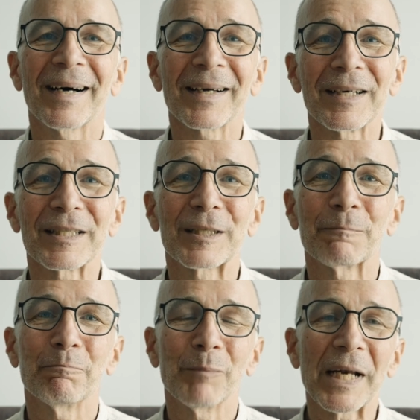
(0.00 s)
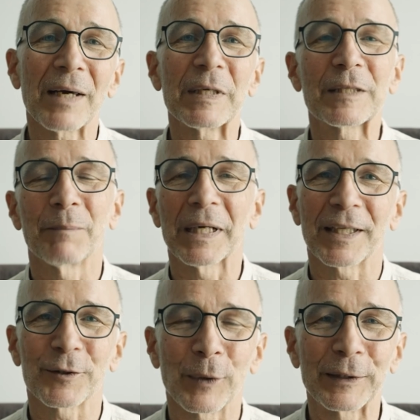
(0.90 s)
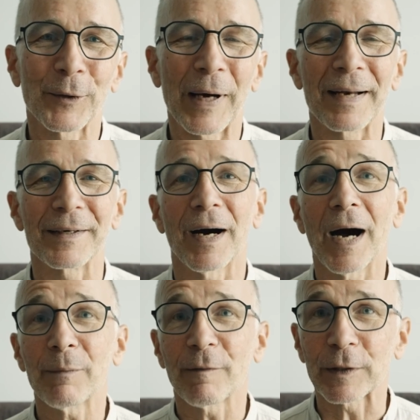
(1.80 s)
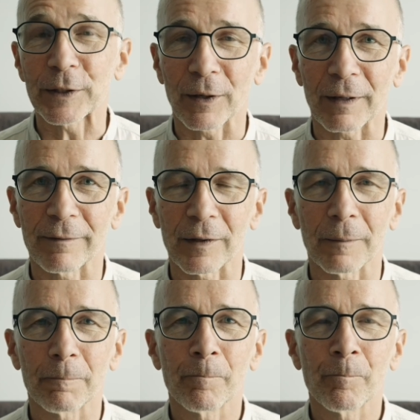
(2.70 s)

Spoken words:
Hi guys, my name is Matti Sulanto and I'm a photographer.